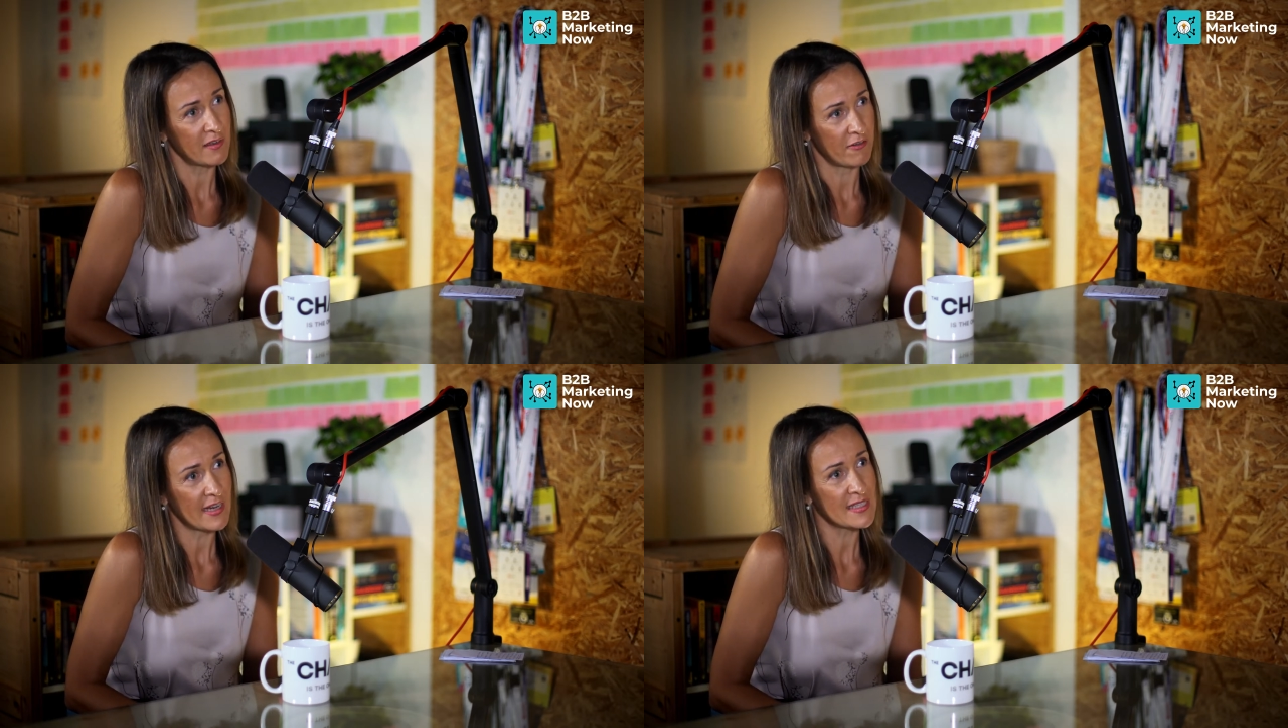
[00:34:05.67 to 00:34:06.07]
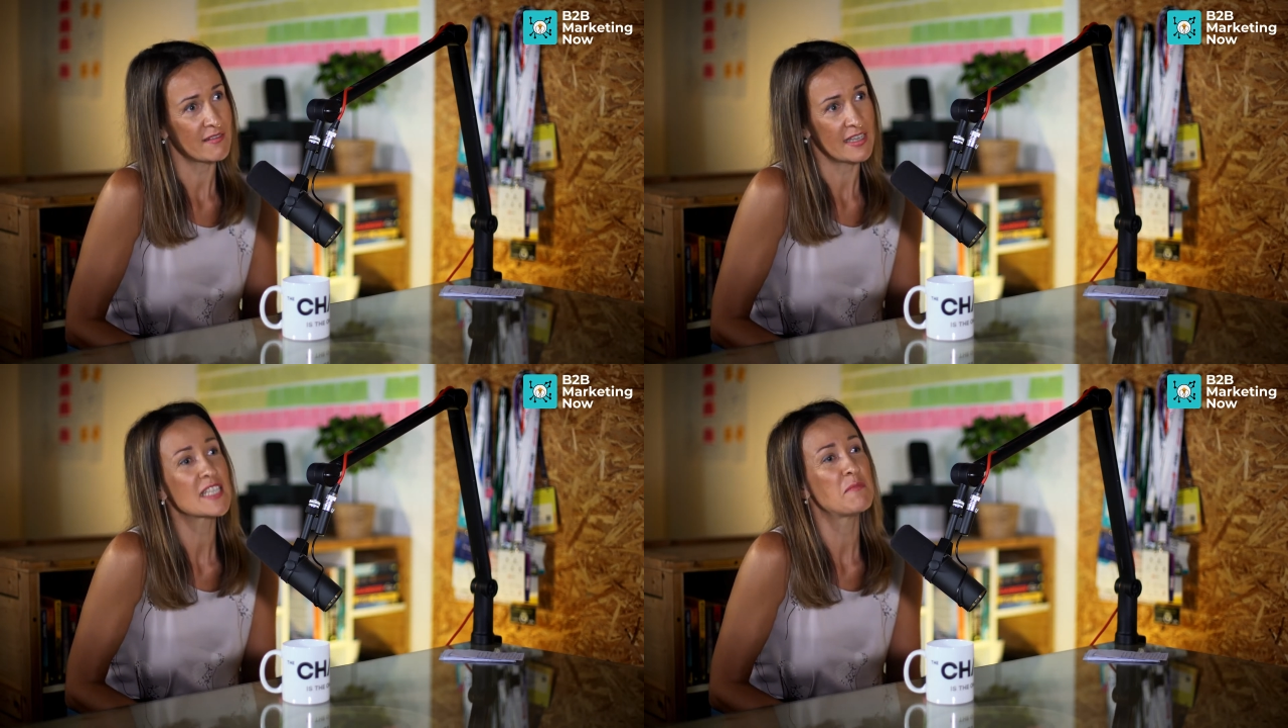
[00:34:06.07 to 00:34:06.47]

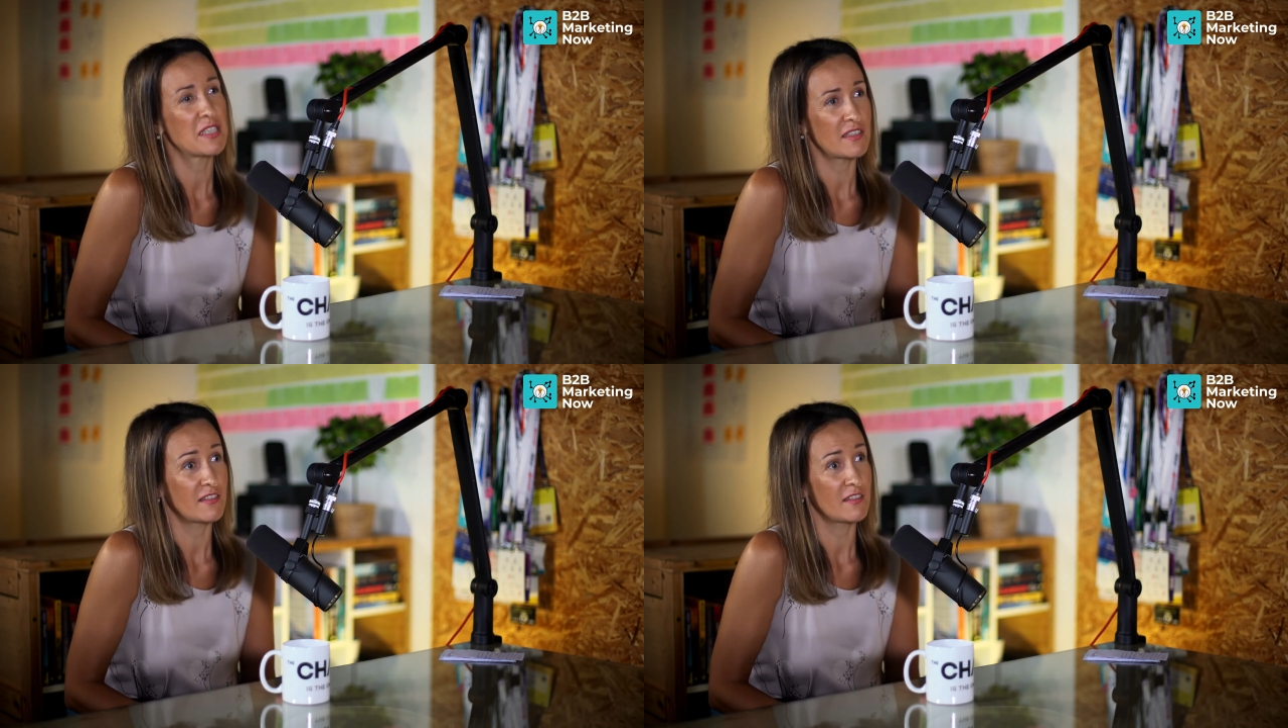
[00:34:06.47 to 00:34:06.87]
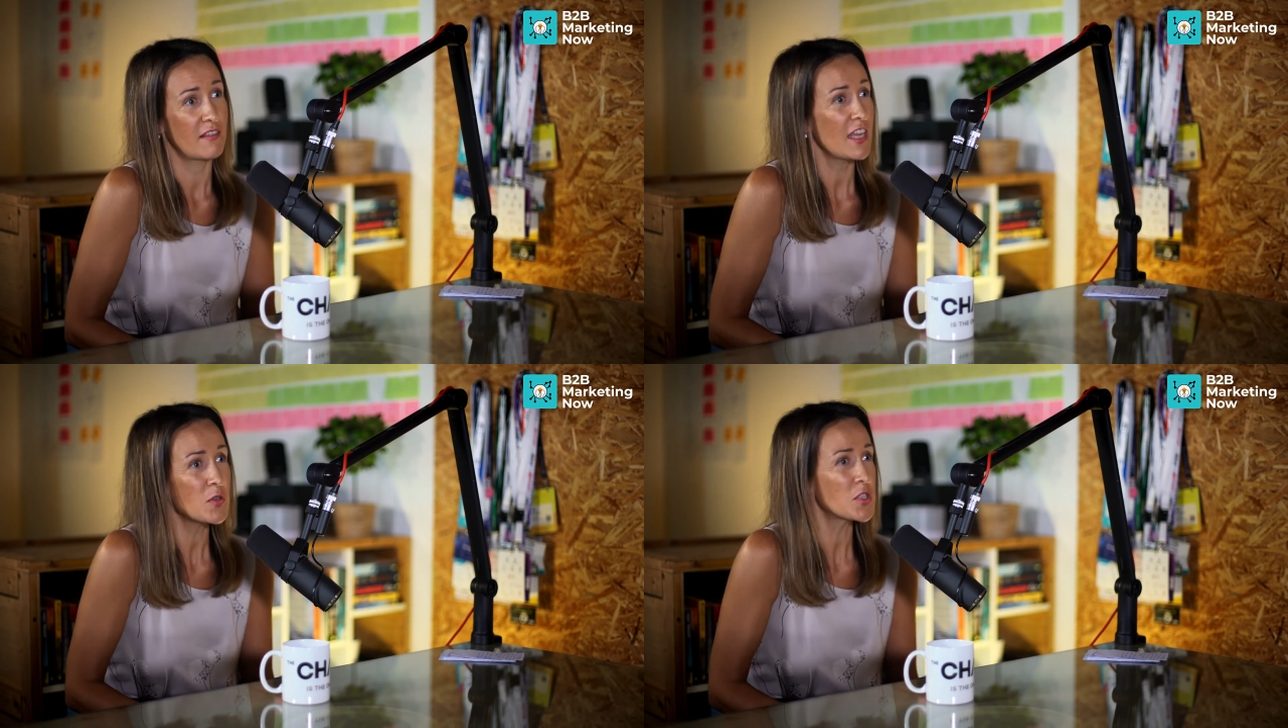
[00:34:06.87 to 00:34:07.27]
right? Let's admit it.
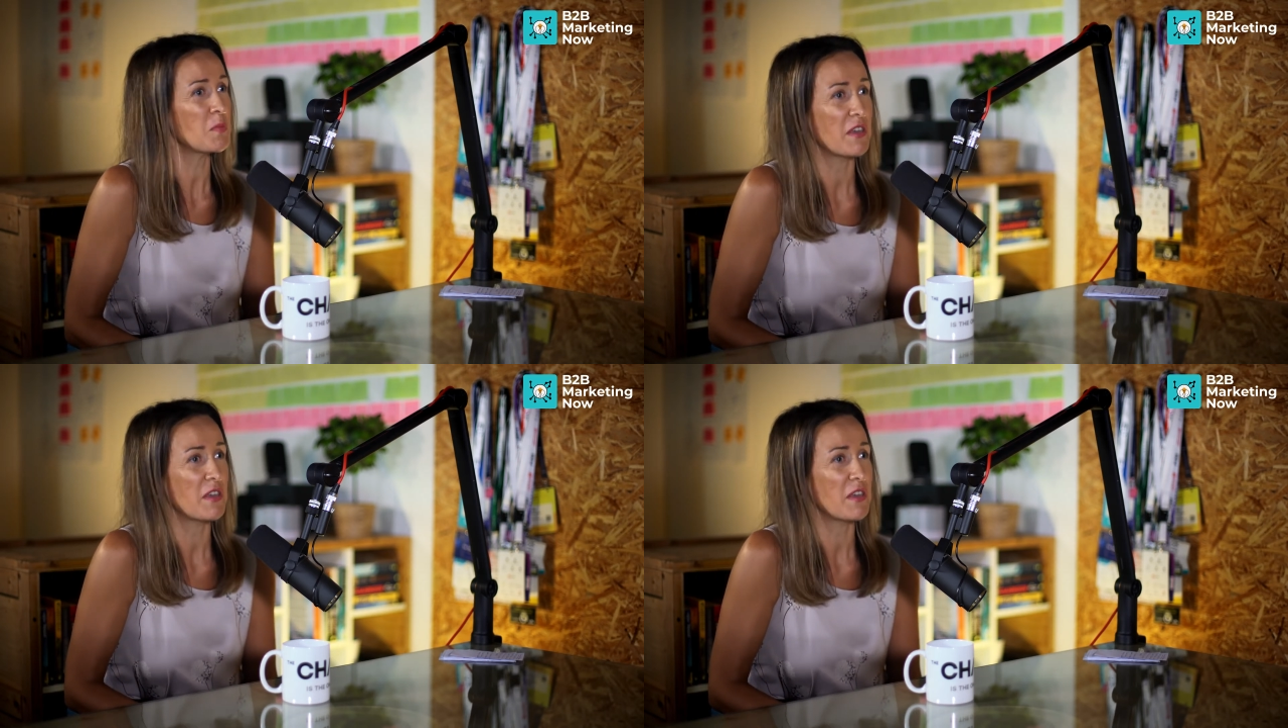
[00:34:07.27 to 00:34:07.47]
They used to be